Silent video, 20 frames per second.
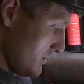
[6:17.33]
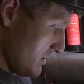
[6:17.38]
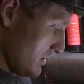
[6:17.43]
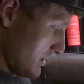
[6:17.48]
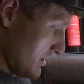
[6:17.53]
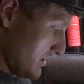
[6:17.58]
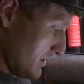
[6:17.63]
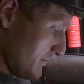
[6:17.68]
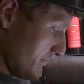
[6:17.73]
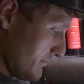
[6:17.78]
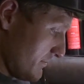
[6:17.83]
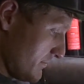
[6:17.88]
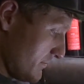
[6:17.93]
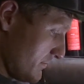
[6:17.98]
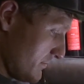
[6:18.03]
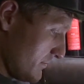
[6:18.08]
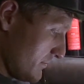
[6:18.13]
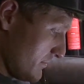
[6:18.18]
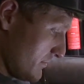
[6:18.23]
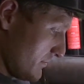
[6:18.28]

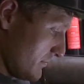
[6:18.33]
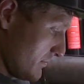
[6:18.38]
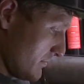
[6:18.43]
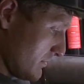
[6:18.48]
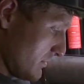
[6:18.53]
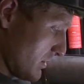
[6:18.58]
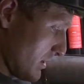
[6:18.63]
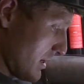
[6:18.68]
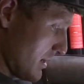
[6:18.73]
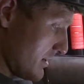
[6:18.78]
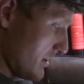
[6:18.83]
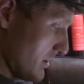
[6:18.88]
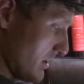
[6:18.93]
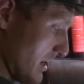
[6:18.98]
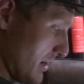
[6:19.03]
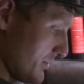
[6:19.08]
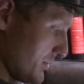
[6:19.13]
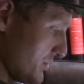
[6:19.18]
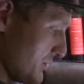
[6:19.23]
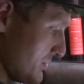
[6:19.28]

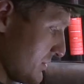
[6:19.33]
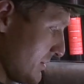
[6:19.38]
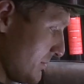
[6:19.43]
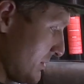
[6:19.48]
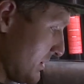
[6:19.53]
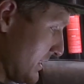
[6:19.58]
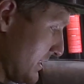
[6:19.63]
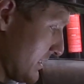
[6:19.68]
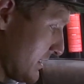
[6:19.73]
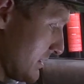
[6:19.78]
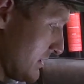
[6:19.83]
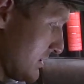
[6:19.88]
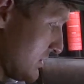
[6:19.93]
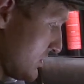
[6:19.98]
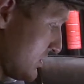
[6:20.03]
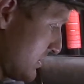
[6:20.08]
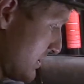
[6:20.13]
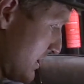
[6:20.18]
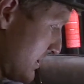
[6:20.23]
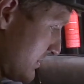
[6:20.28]
How would you simulate a
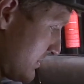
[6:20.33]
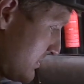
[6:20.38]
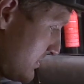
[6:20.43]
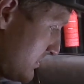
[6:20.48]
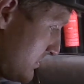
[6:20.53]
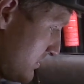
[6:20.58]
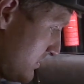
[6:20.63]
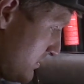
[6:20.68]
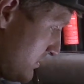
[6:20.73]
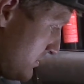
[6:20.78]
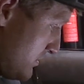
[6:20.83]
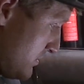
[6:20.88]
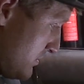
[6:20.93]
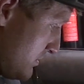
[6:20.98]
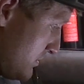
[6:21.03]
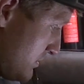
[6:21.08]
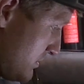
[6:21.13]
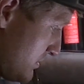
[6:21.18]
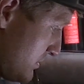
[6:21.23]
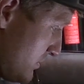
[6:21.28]
condition at?
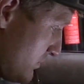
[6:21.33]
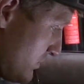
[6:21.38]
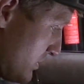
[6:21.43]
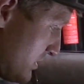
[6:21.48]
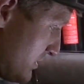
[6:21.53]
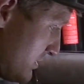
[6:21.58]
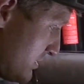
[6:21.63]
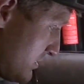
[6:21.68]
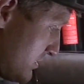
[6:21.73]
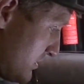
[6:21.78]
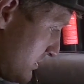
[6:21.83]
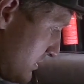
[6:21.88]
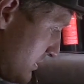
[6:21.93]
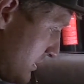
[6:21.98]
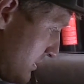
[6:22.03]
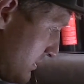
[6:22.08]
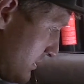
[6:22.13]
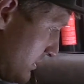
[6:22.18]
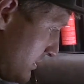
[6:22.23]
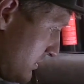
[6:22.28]
Let's see, where is the
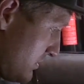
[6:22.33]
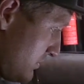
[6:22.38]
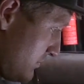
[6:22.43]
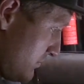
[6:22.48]
scaling?